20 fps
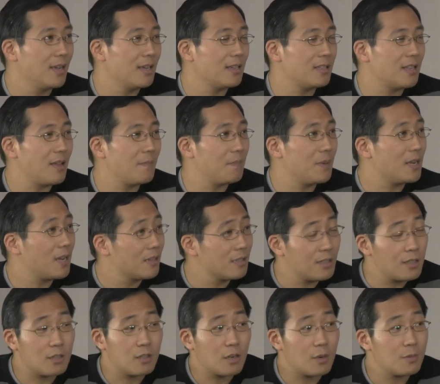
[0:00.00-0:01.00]
is that because
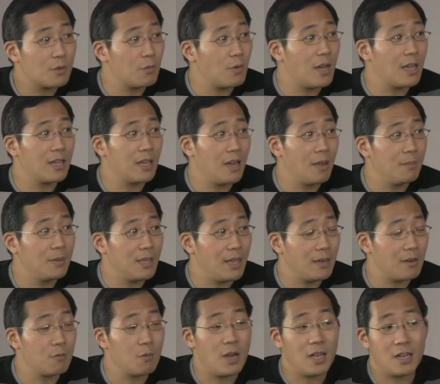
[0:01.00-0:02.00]
of the terms of Y
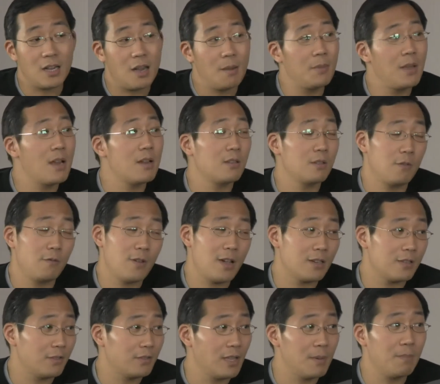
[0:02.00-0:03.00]
Combinator, Y Combinator is
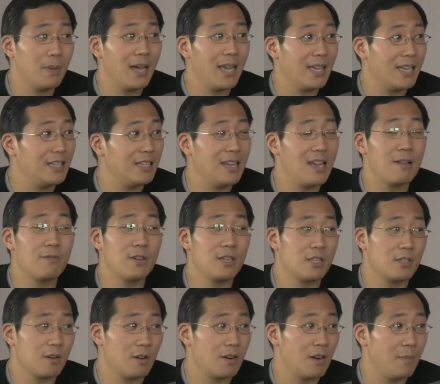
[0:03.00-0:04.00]
effectively buying into every
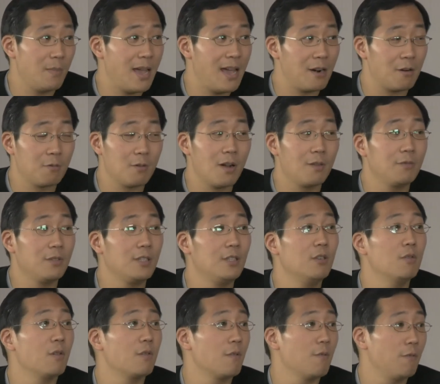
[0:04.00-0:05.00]
startup at a roughly
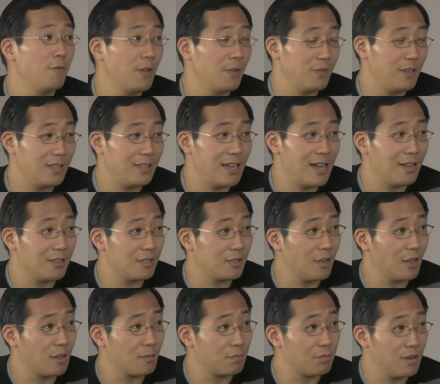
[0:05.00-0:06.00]

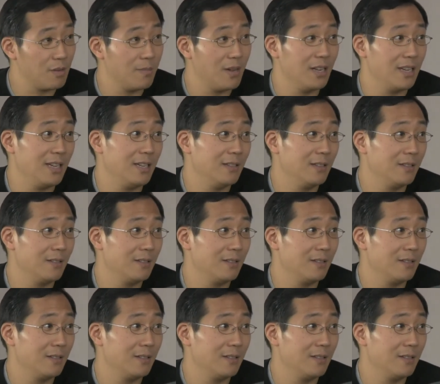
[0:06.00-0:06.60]
$250,000 pre money